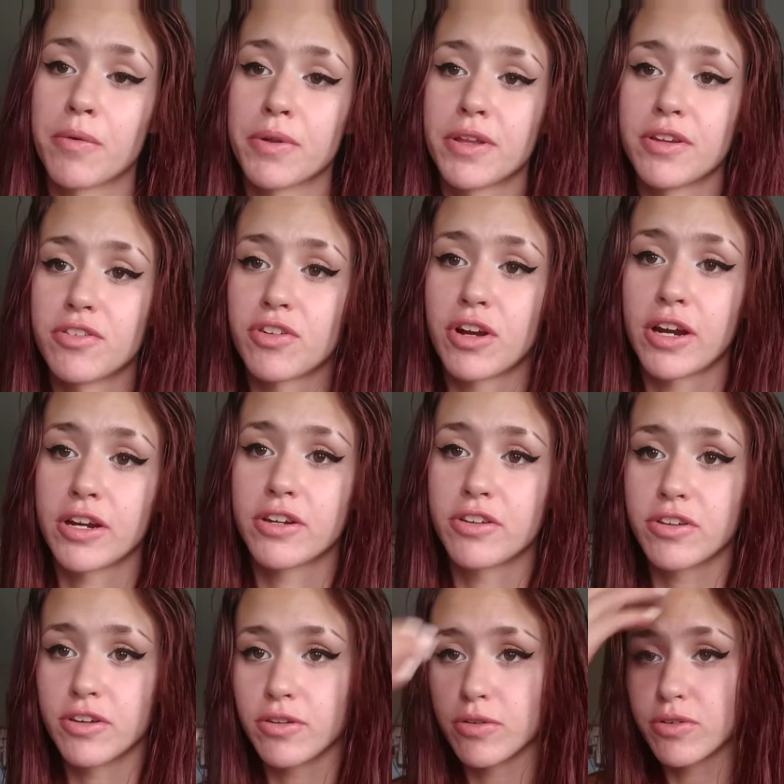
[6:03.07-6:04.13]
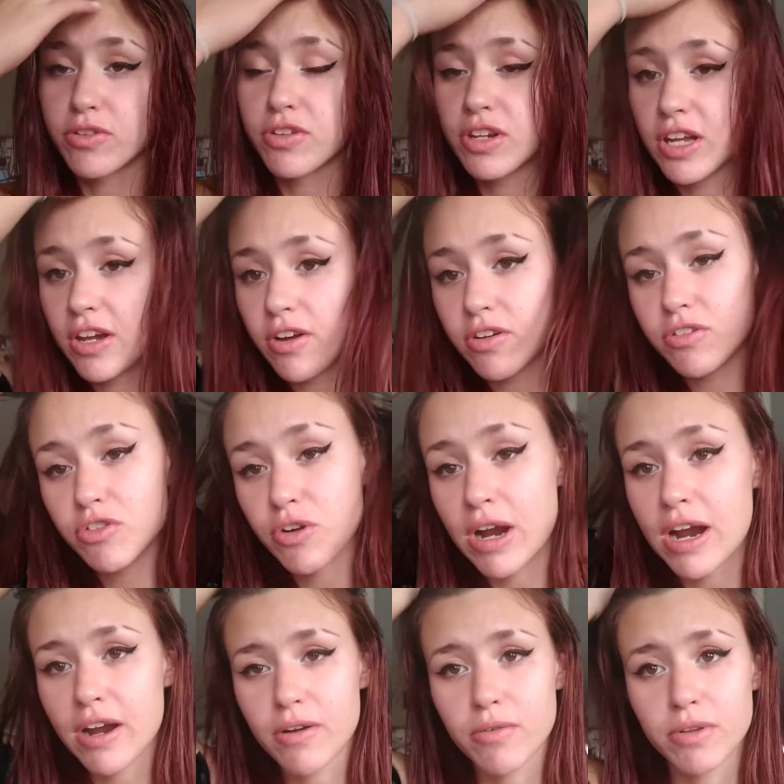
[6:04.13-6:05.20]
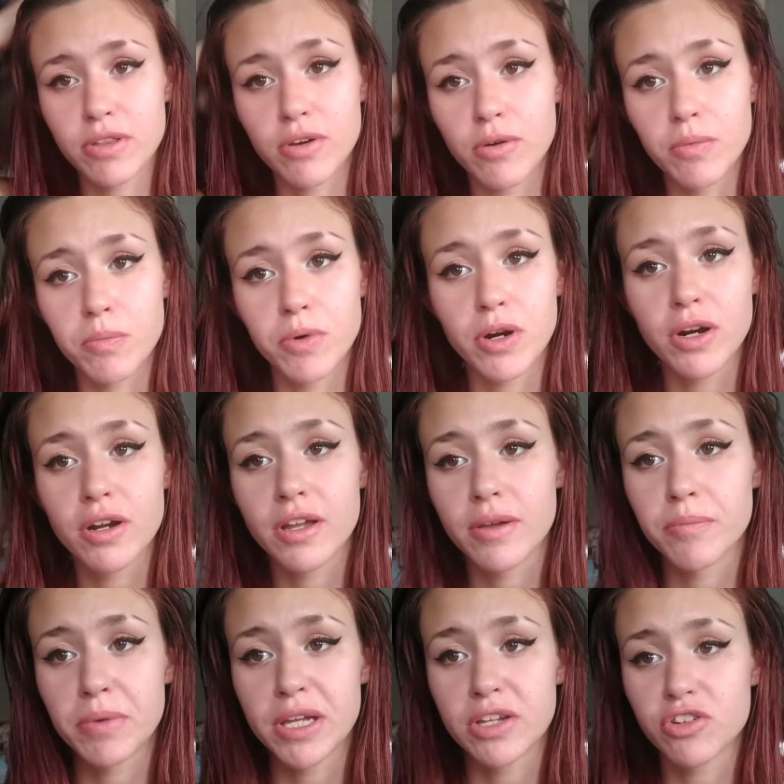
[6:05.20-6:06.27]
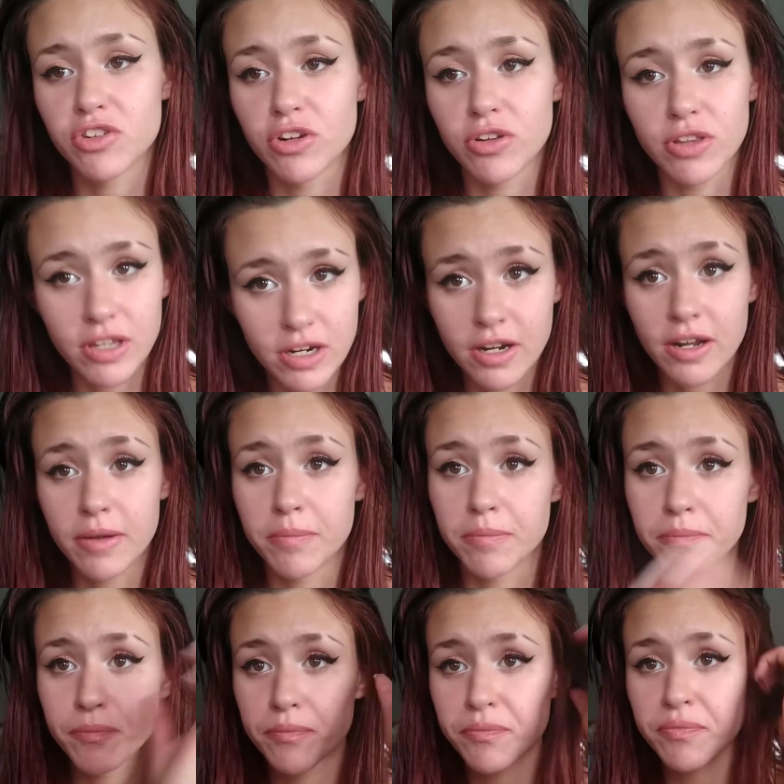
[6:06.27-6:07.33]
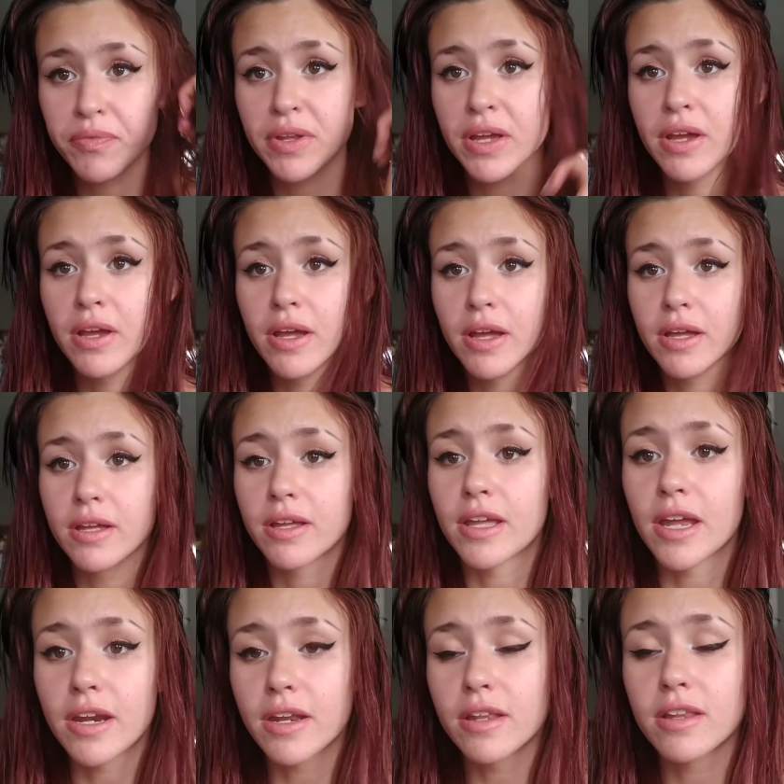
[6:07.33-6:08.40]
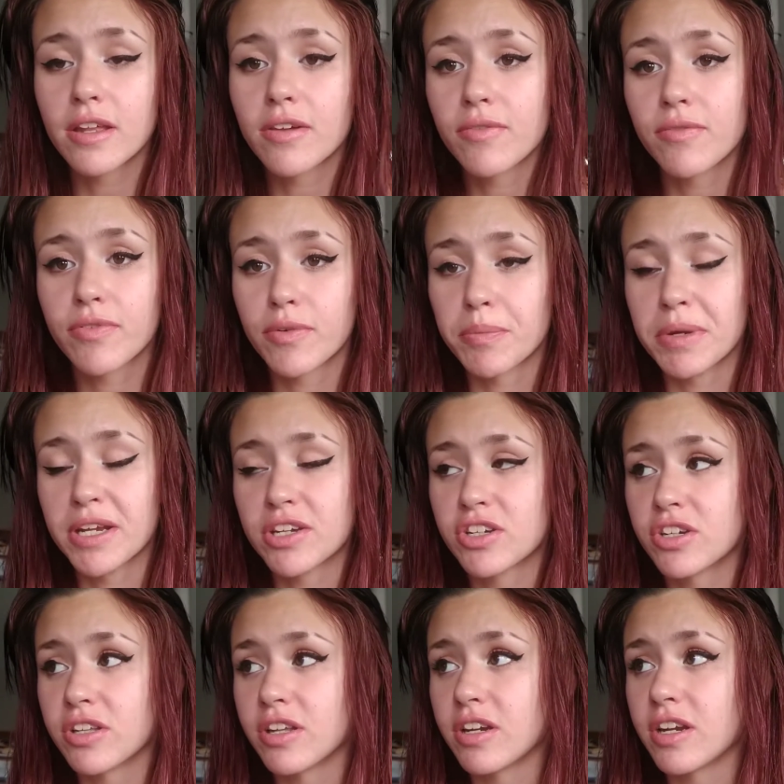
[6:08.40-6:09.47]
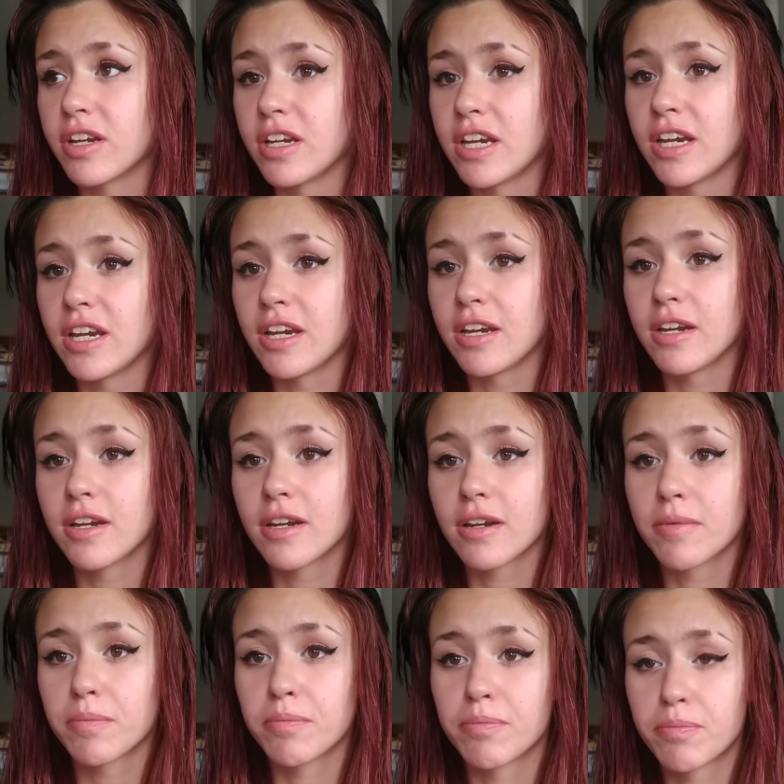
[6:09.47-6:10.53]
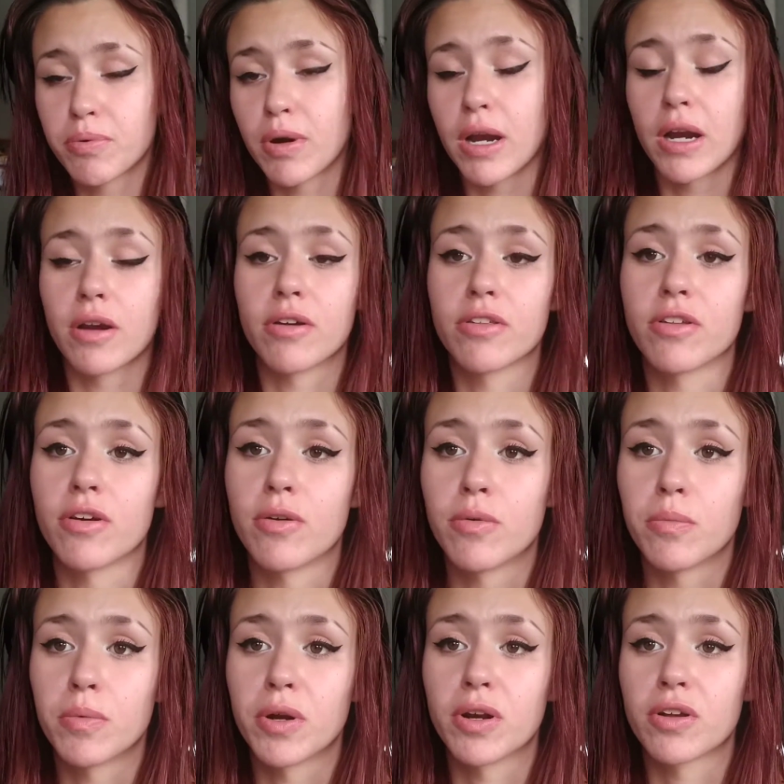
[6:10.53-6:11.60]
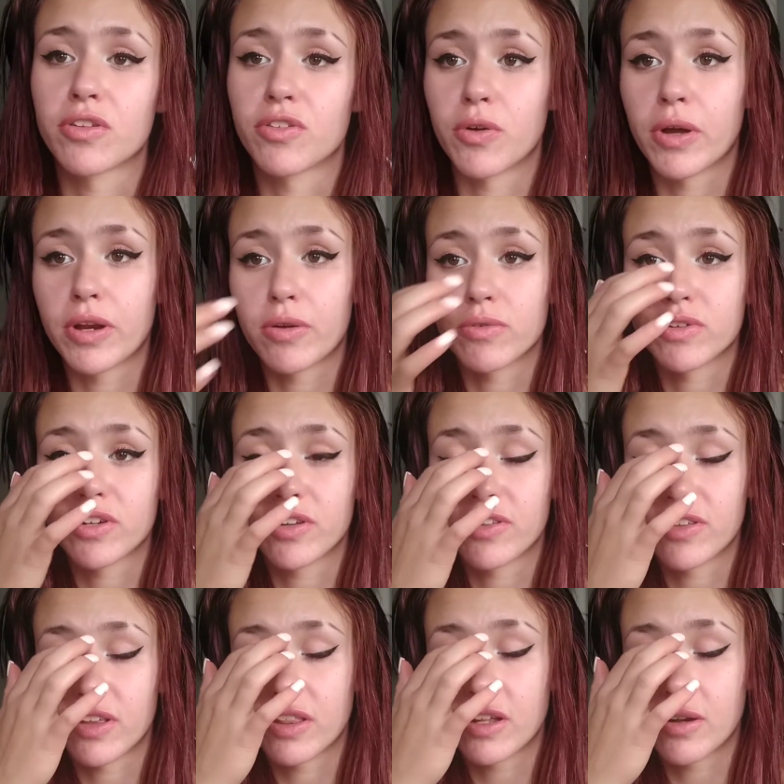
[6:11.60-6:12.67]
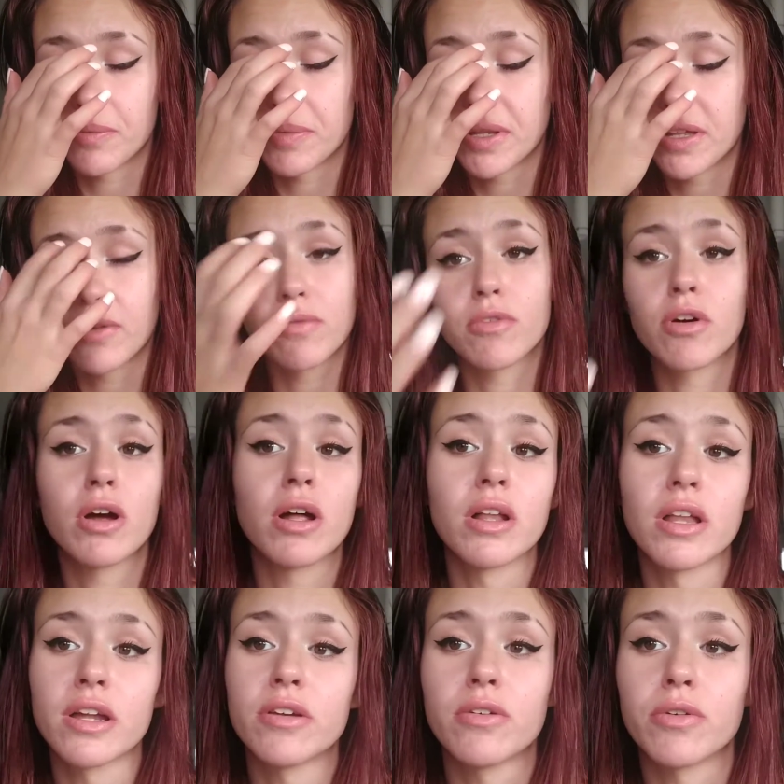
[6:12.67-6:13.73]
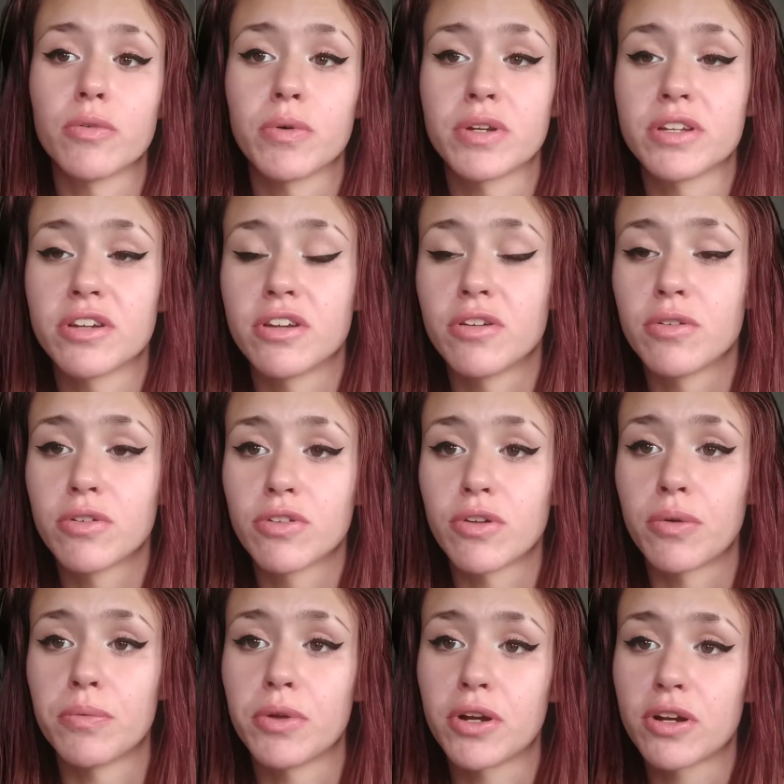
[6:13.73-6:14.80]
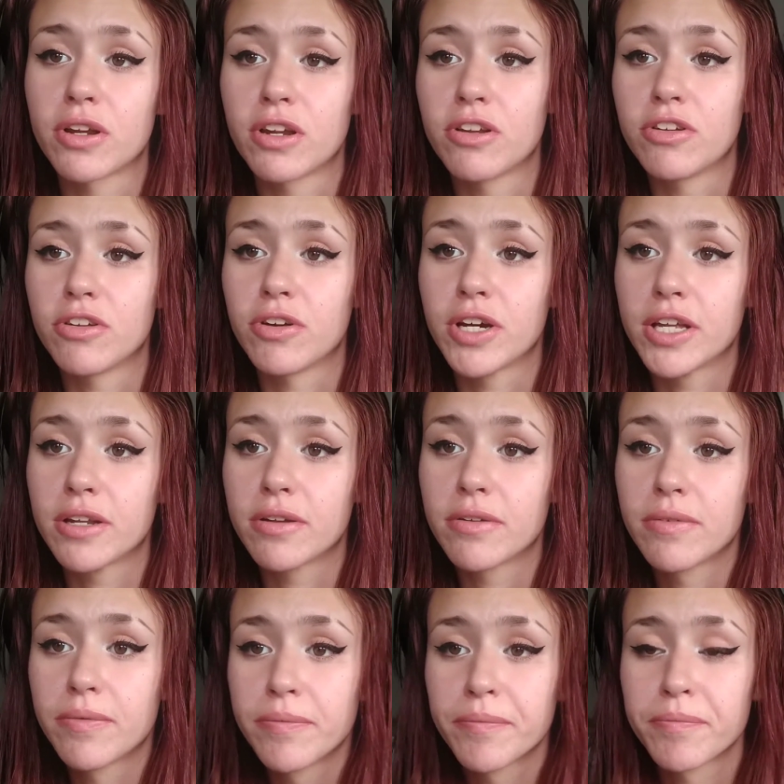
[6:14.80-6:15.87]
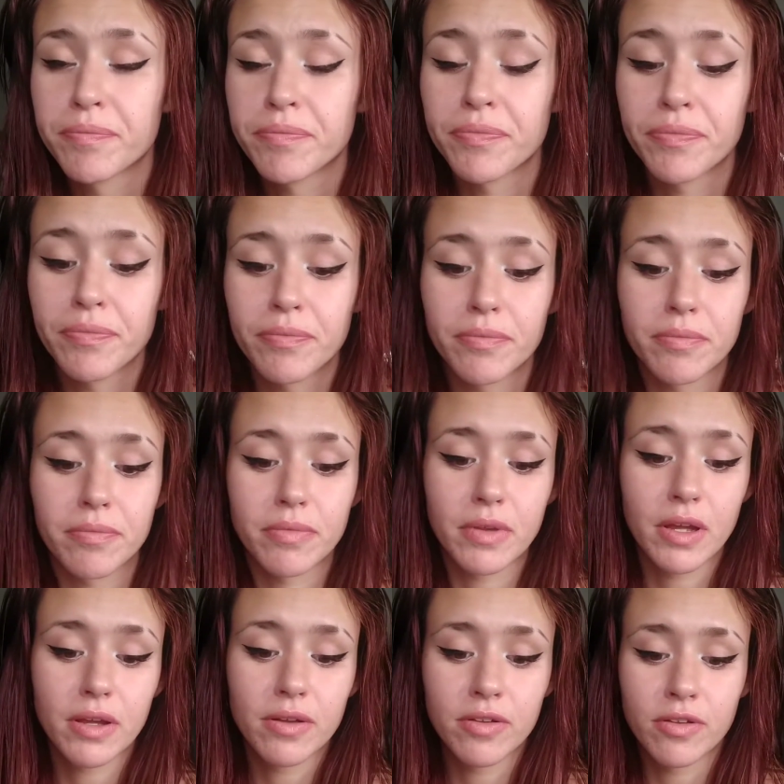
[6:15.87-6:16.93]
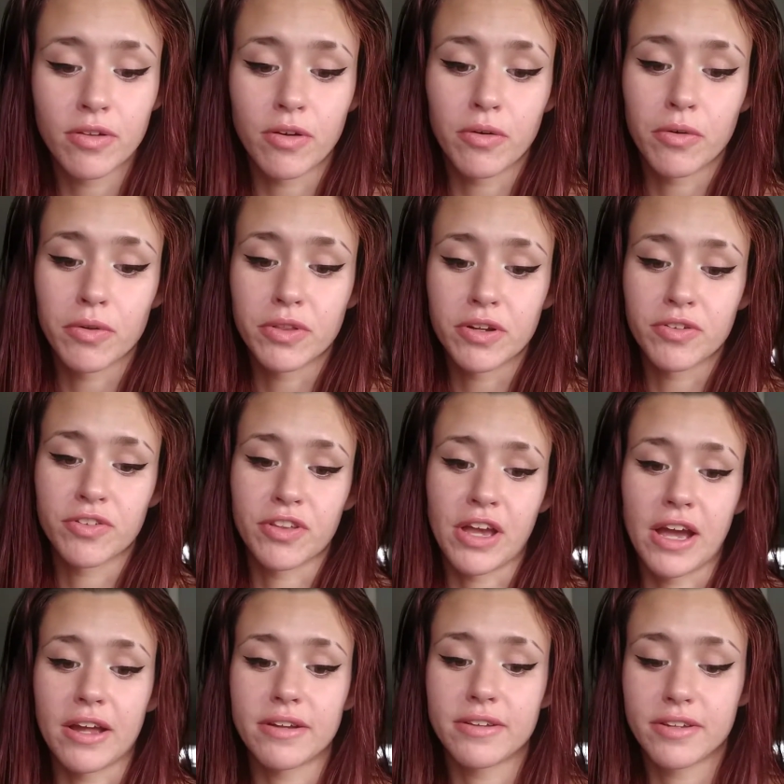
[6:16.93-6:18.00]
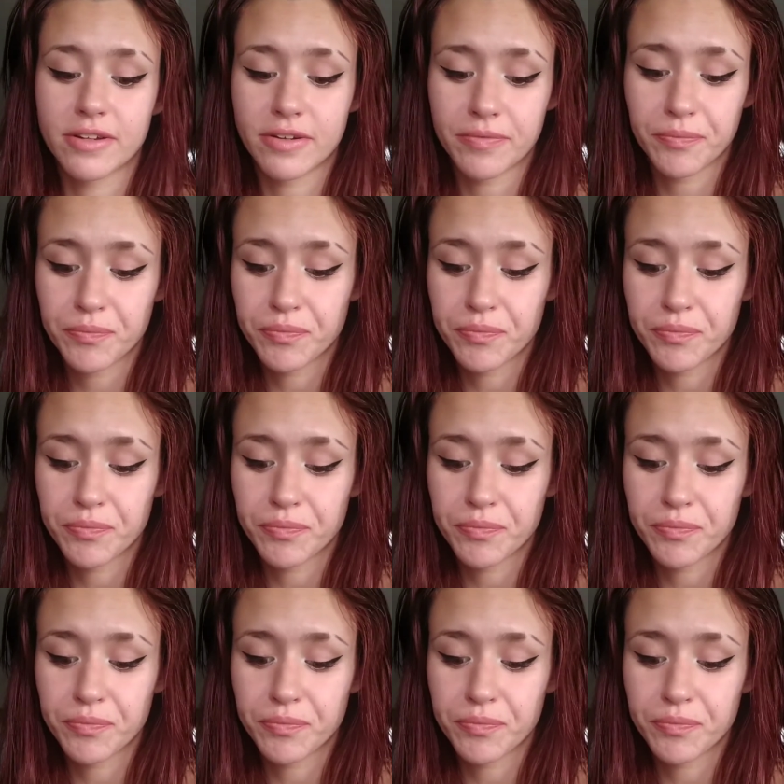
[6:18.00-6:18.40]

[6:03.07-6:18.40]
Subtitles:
really try to stay on track with homework and make sure that I'm getting the information that I need prior to the homework, so I don't just sit there and be like, well, I don't know what to do, so I'm not going to do it. So there's that.